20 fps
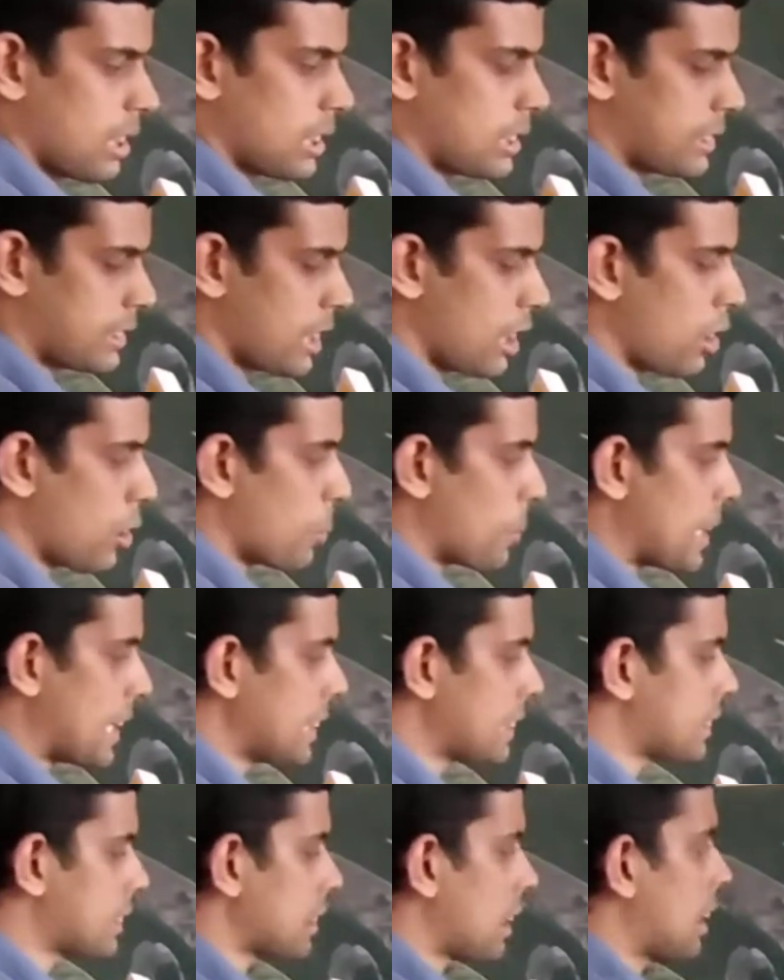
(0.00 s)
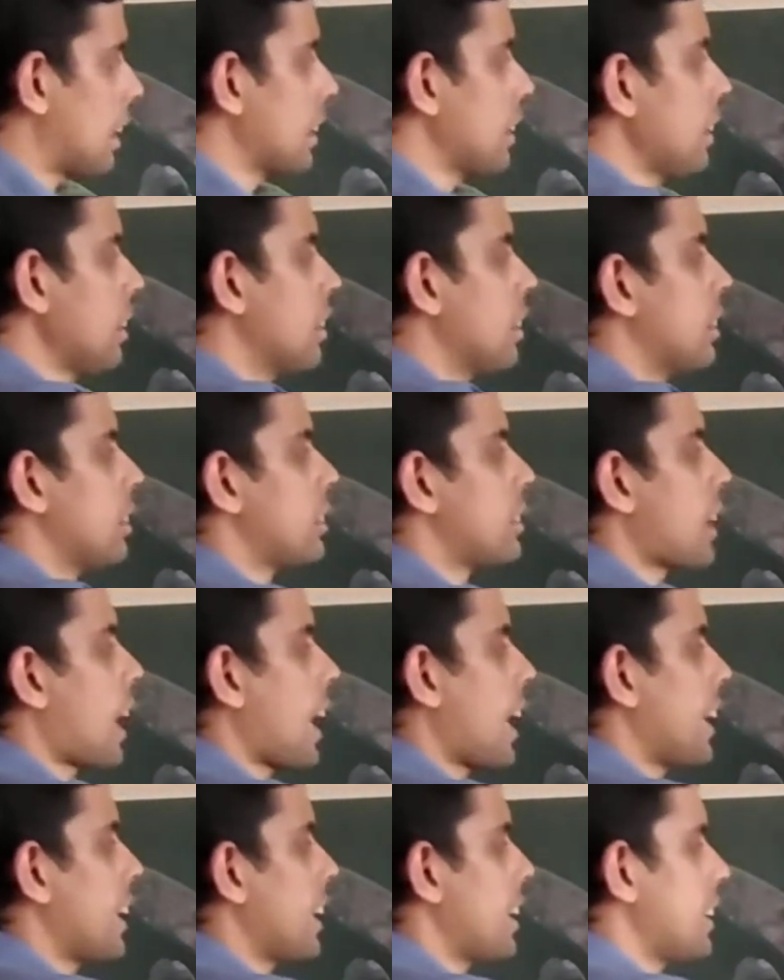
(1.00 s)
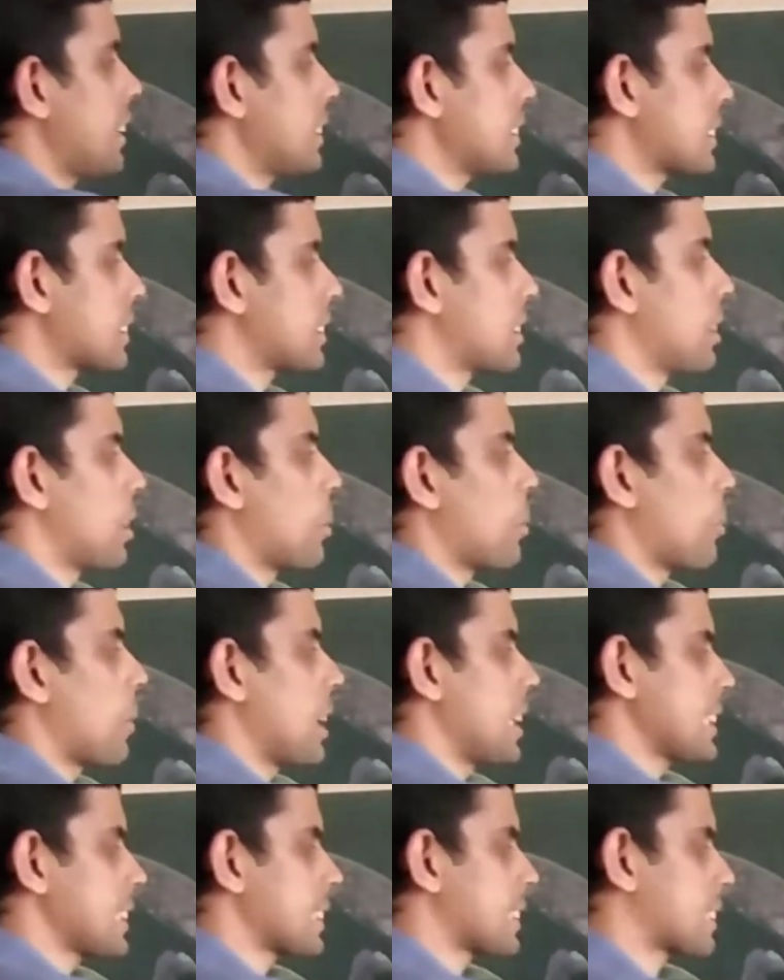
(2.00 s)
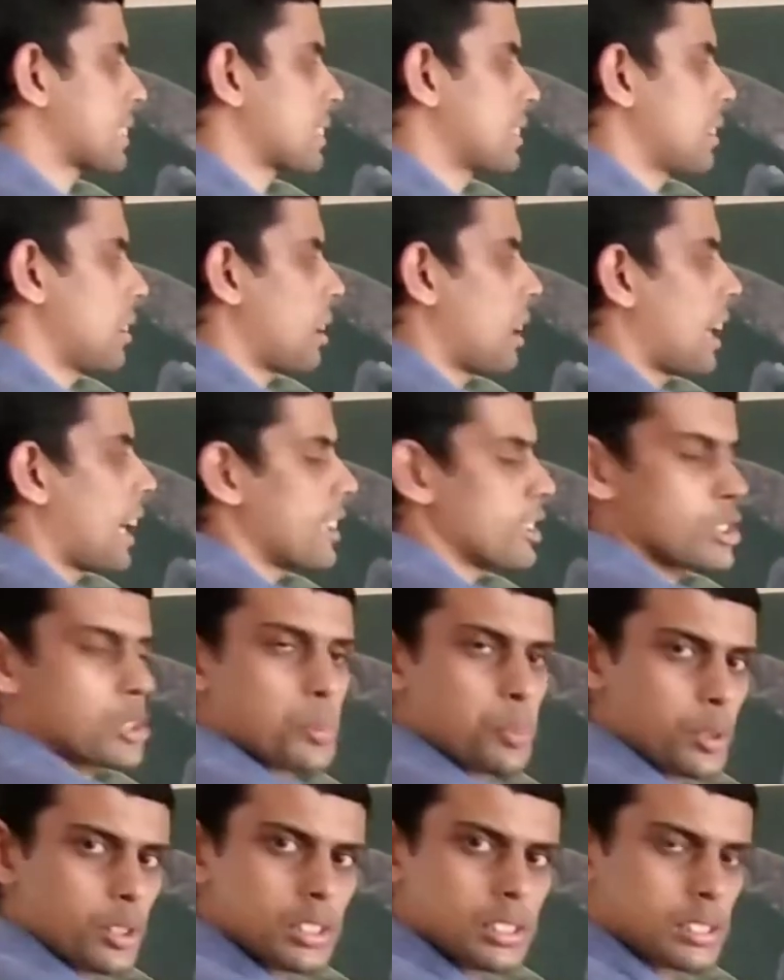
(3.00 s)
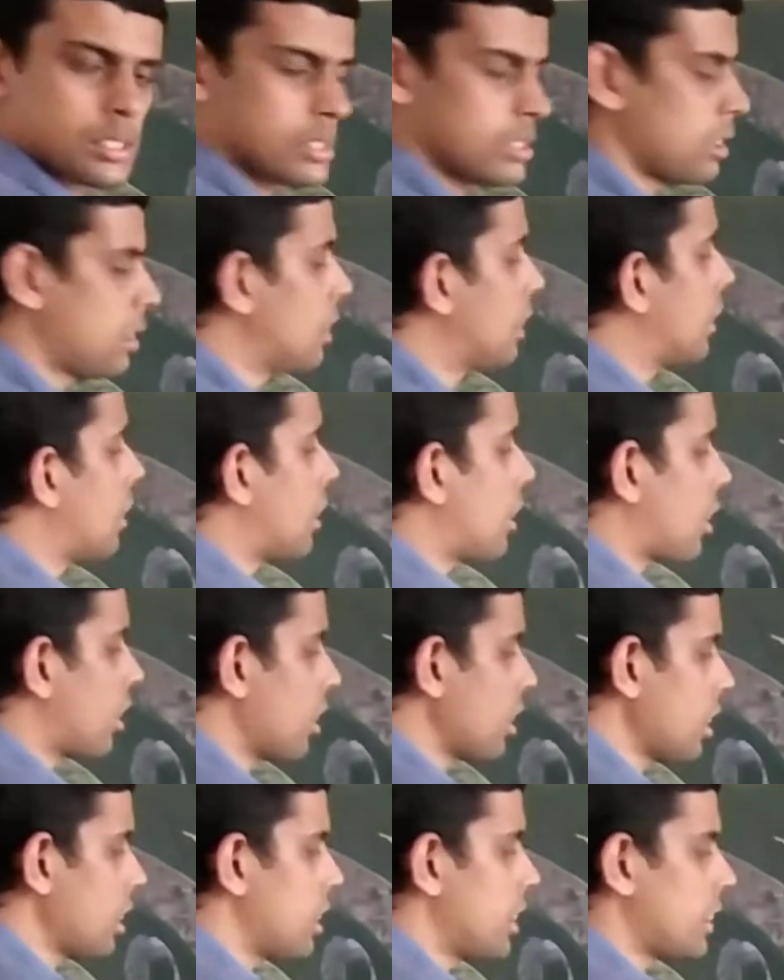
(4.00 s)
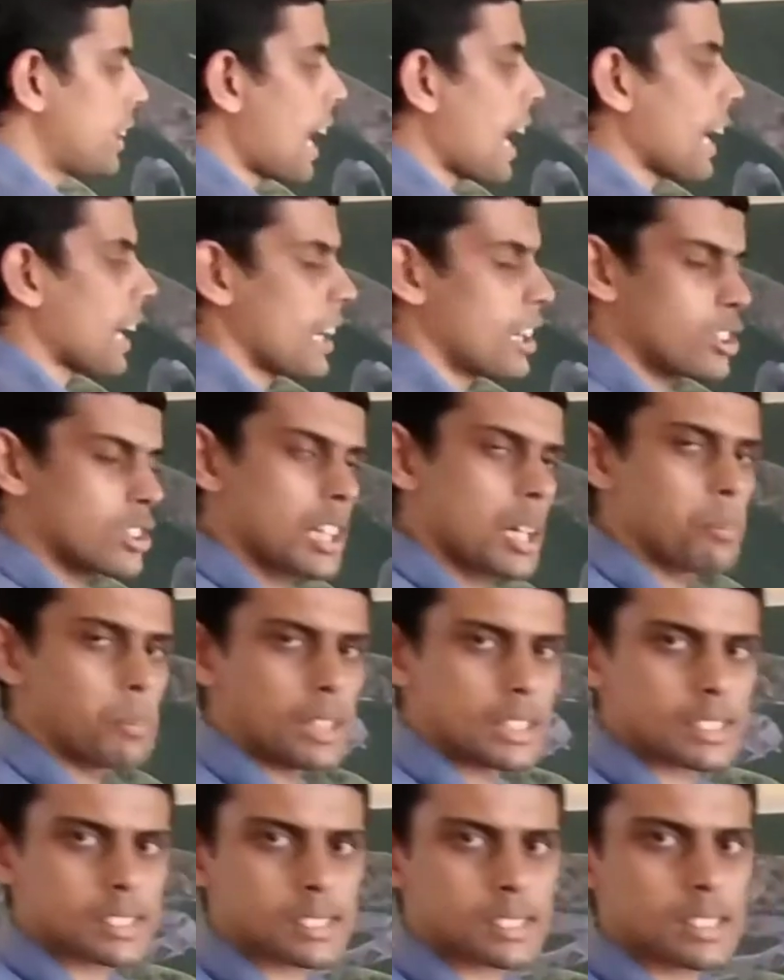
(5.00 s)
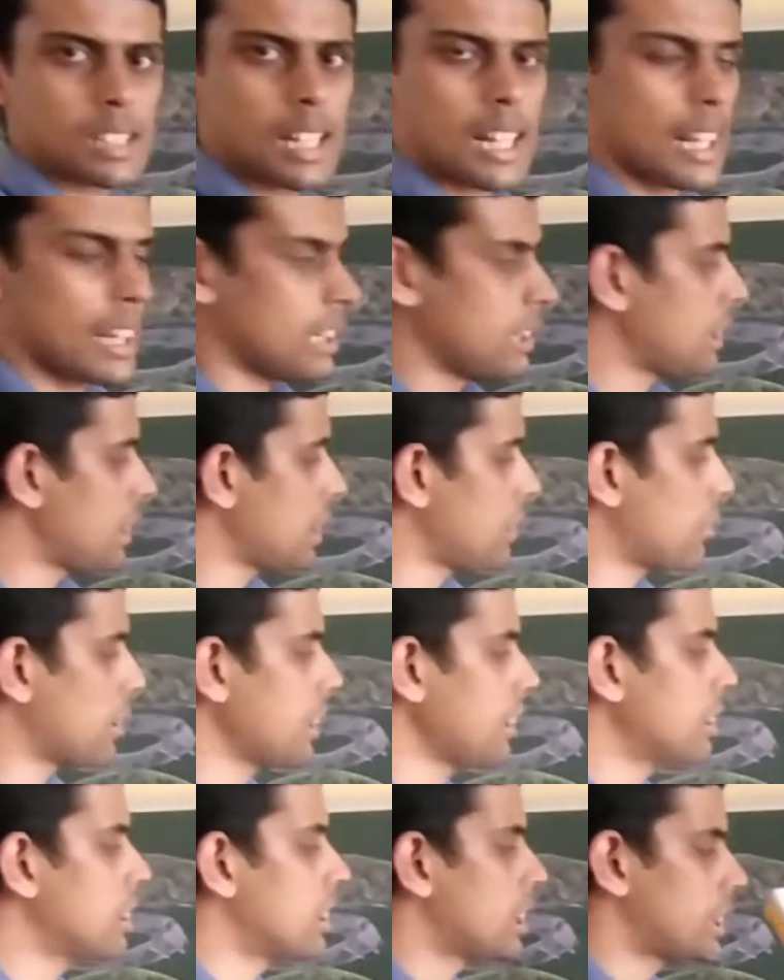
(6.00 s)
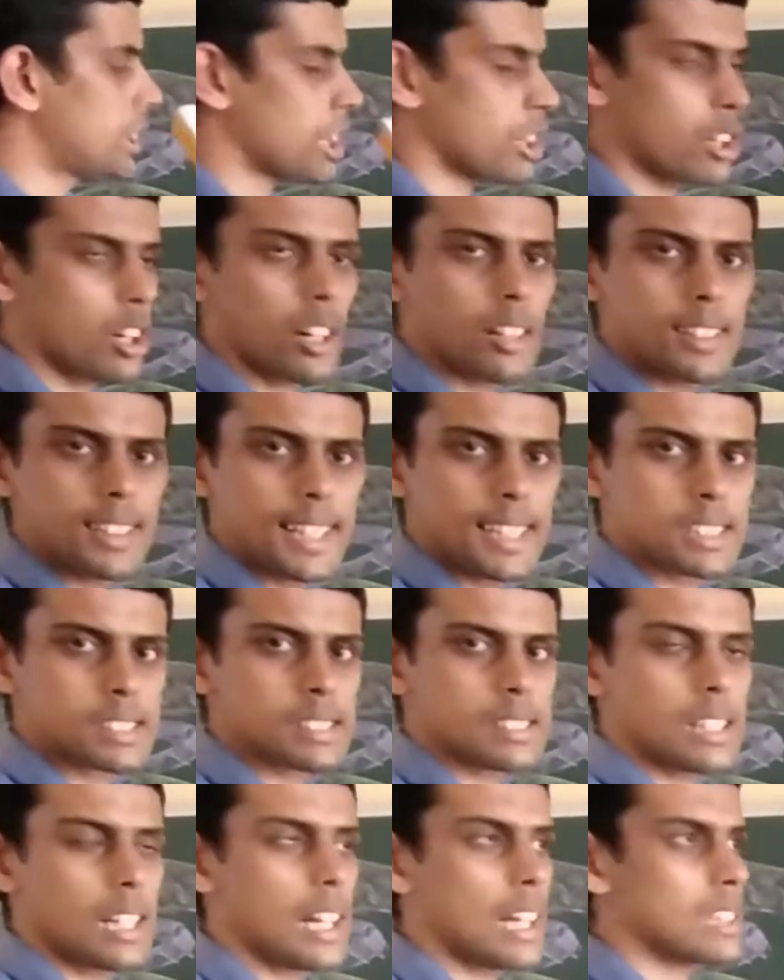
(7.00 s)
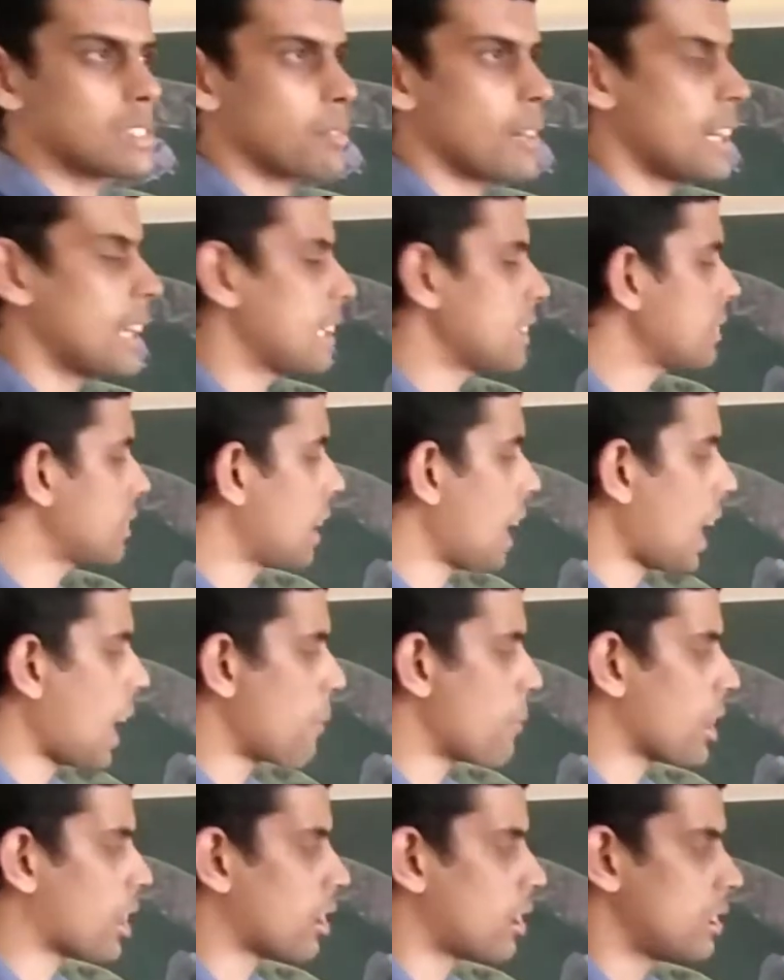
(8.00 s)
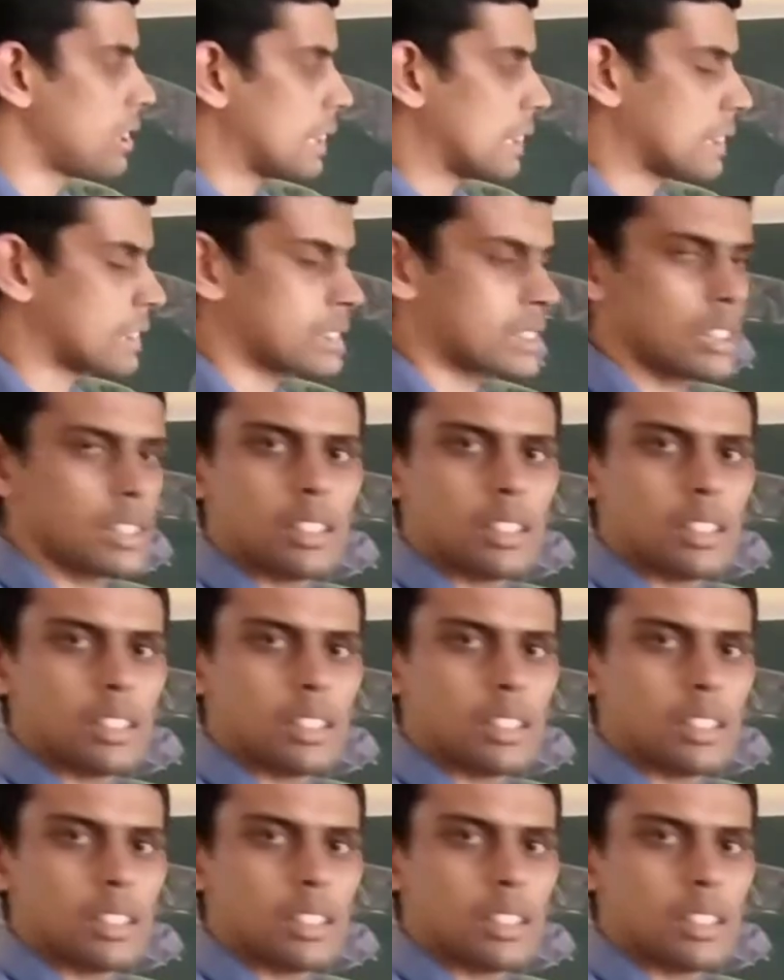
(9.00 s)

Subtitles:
coelomates are the annelids, mollusks, arthropods or the echinodermids, and even the chordates as well as the hemichordates.